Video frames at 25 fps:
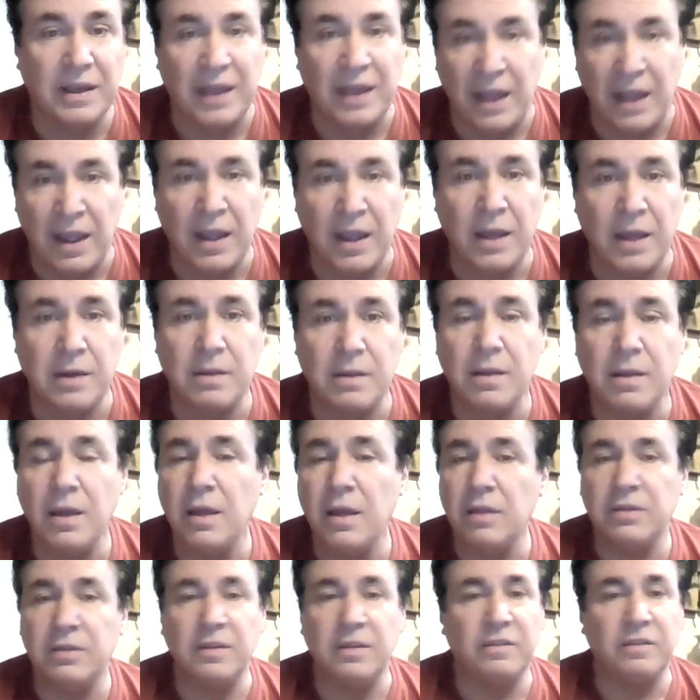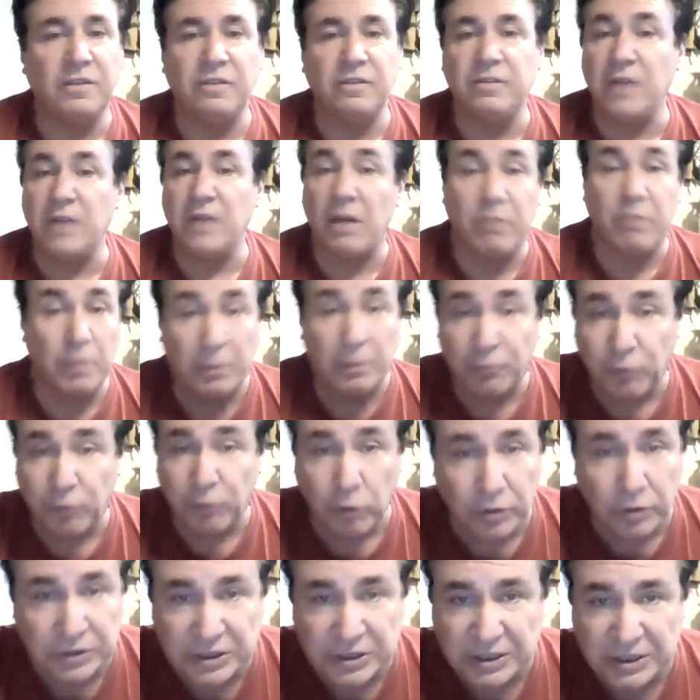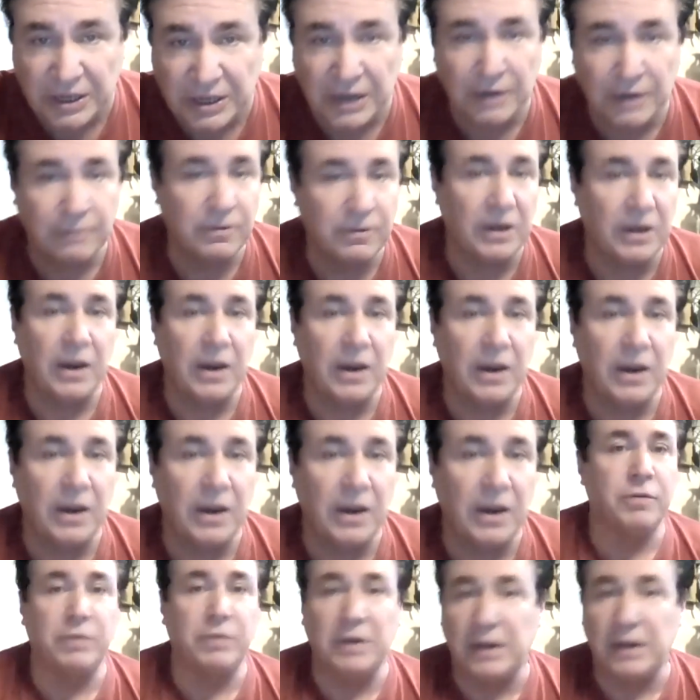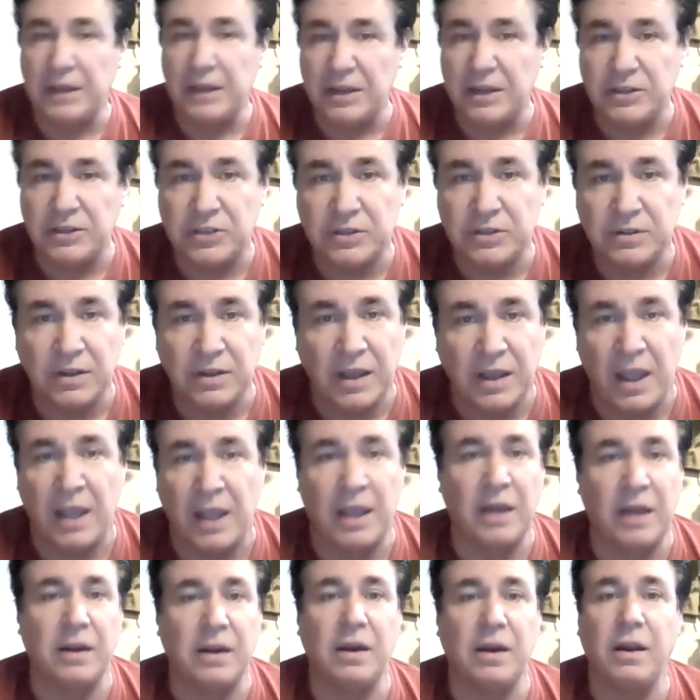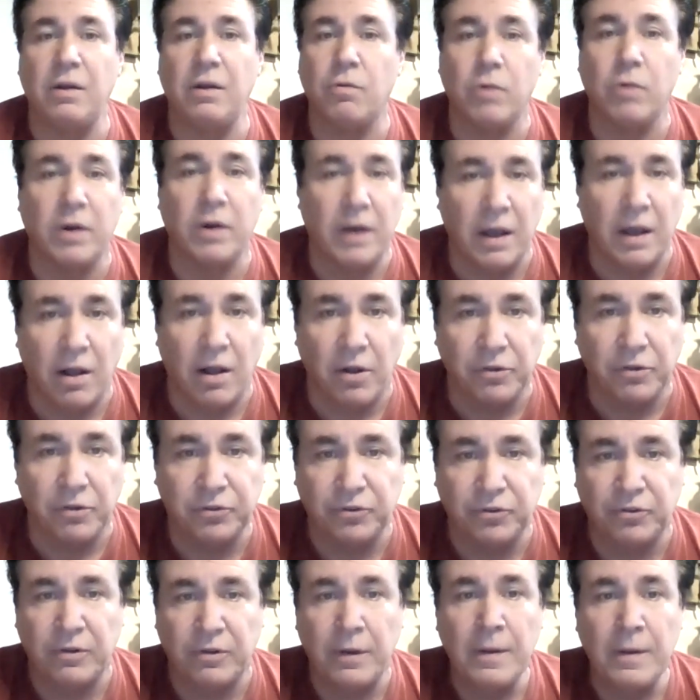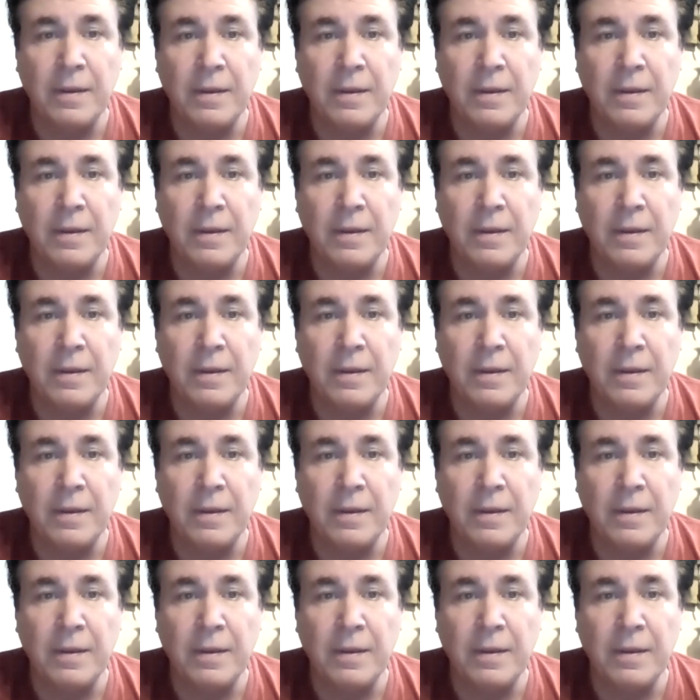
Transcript: the can. This is never before seen video on release. You can't get it anywhere else.